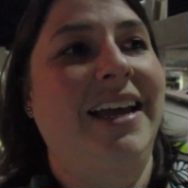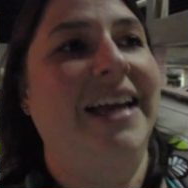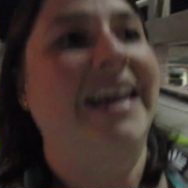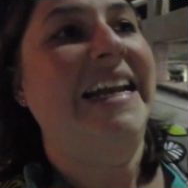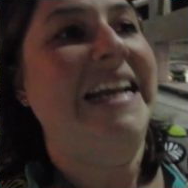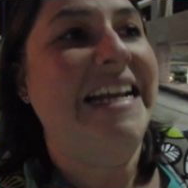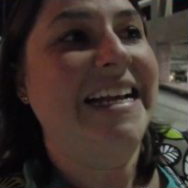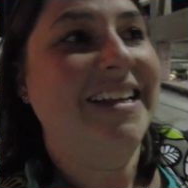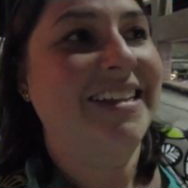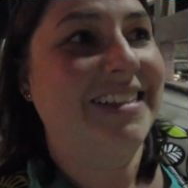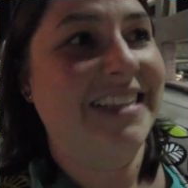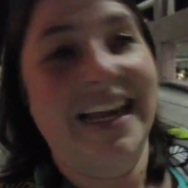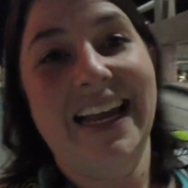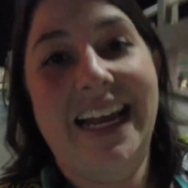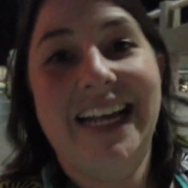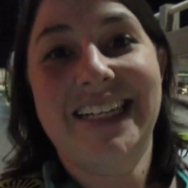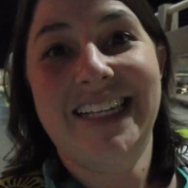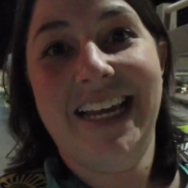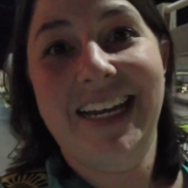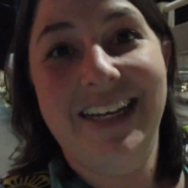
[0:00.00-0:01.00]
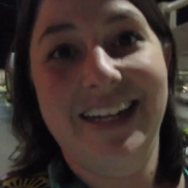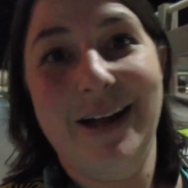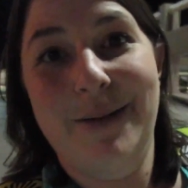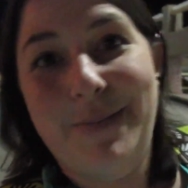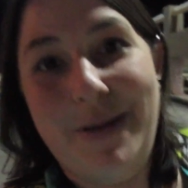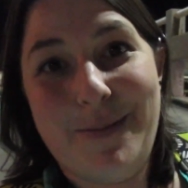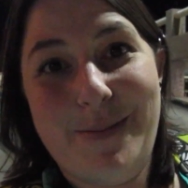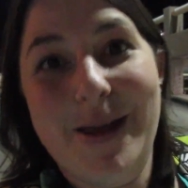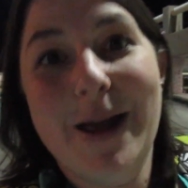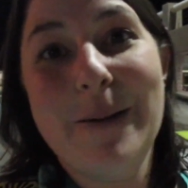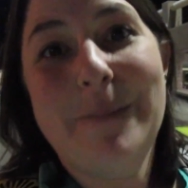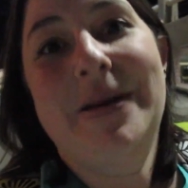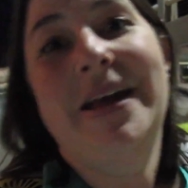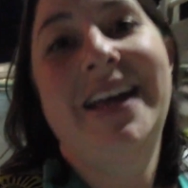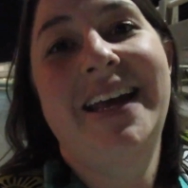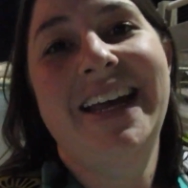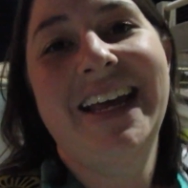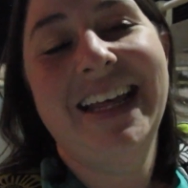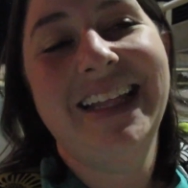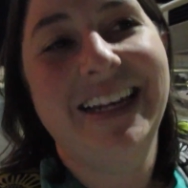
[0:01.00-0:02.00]
and he was like excited to come pick me up,
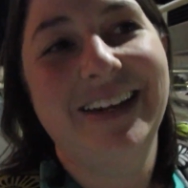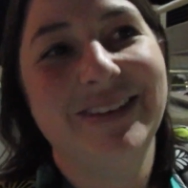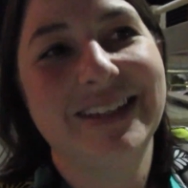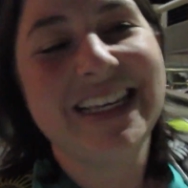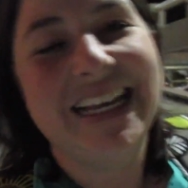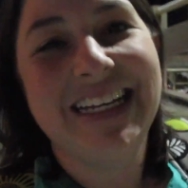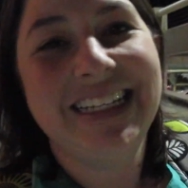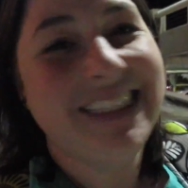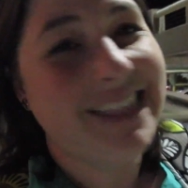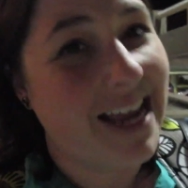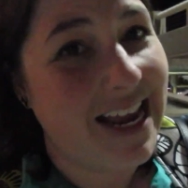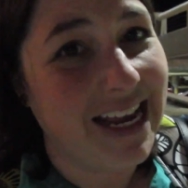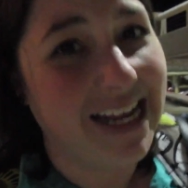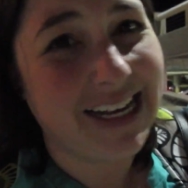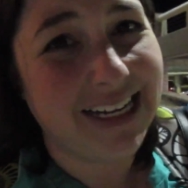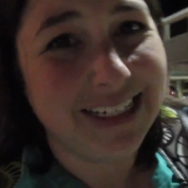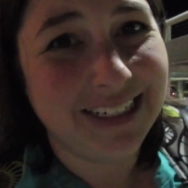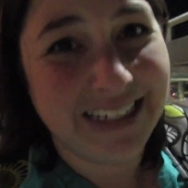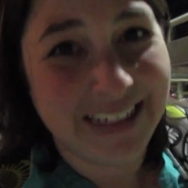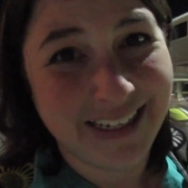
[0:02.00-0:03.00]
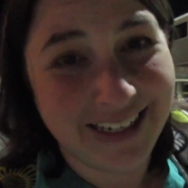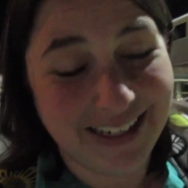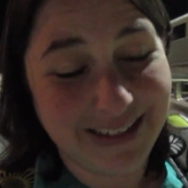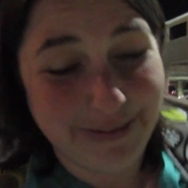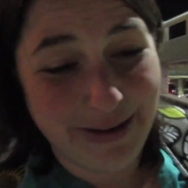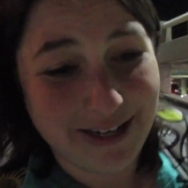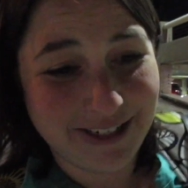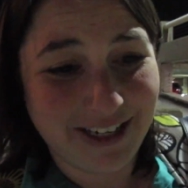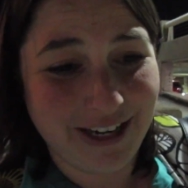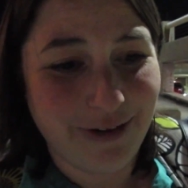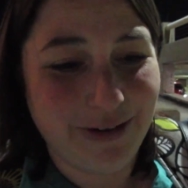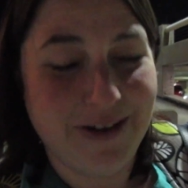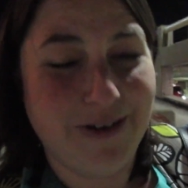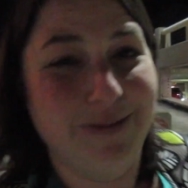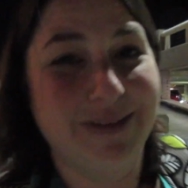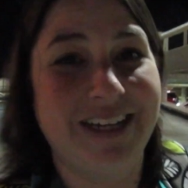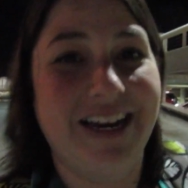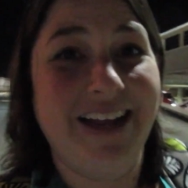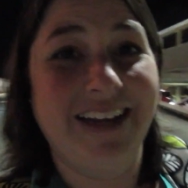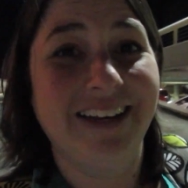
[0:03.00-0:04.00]
and then I was like, psych, I'm actually going
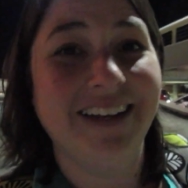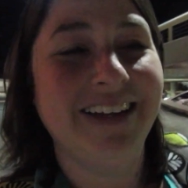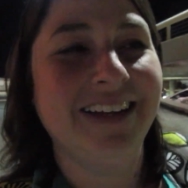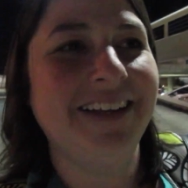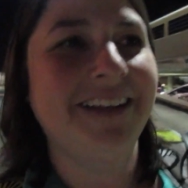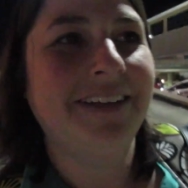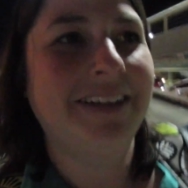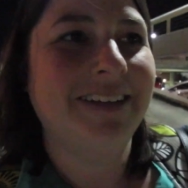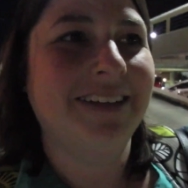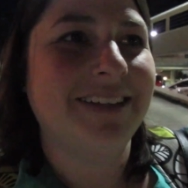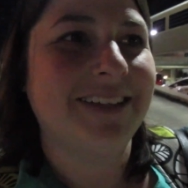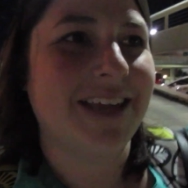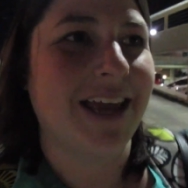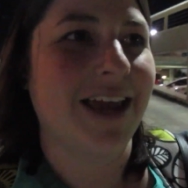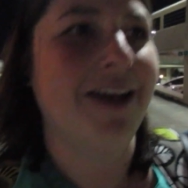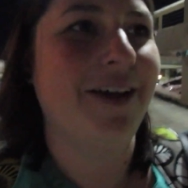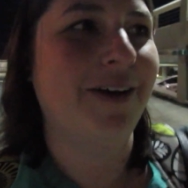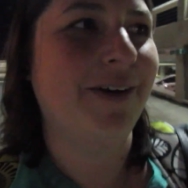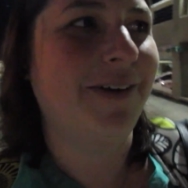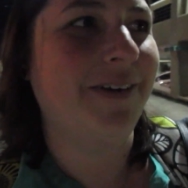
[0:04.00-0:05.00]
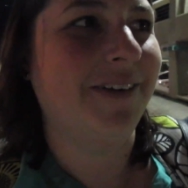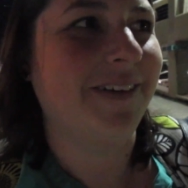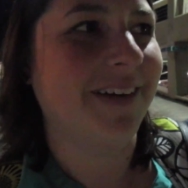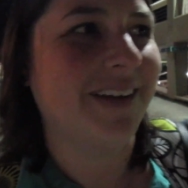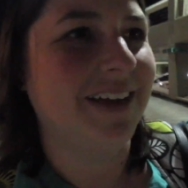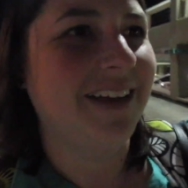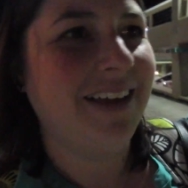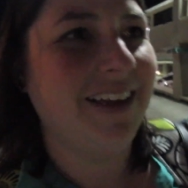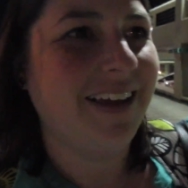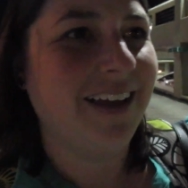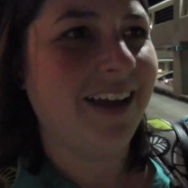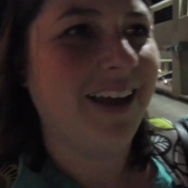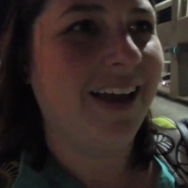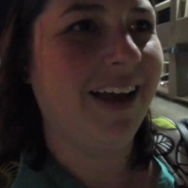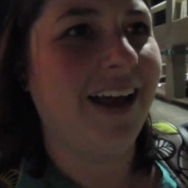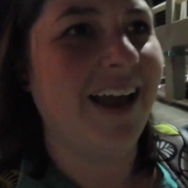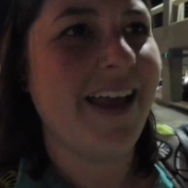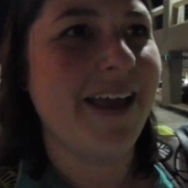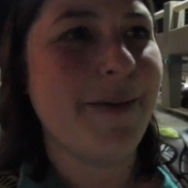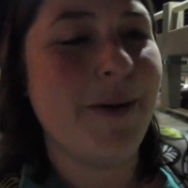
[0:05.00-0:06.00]
home tonight. So
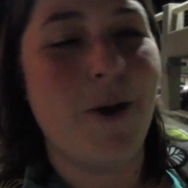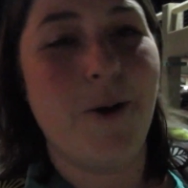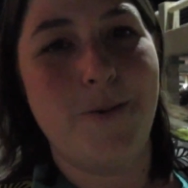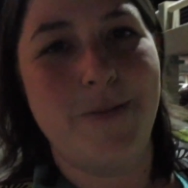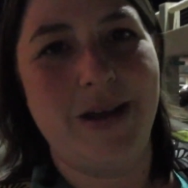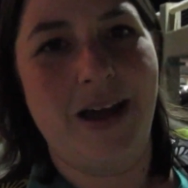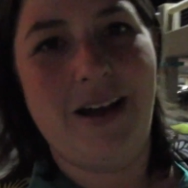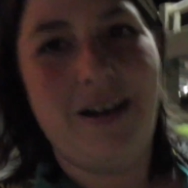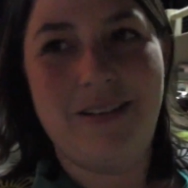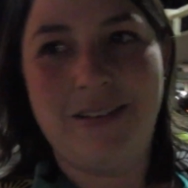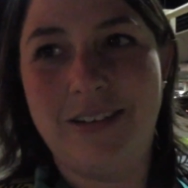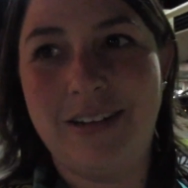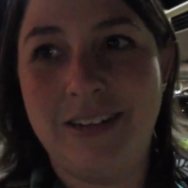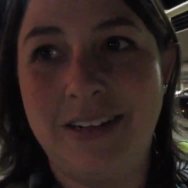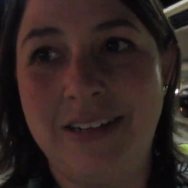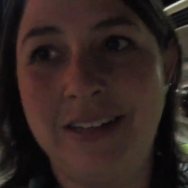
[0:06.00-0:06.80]
I am home now.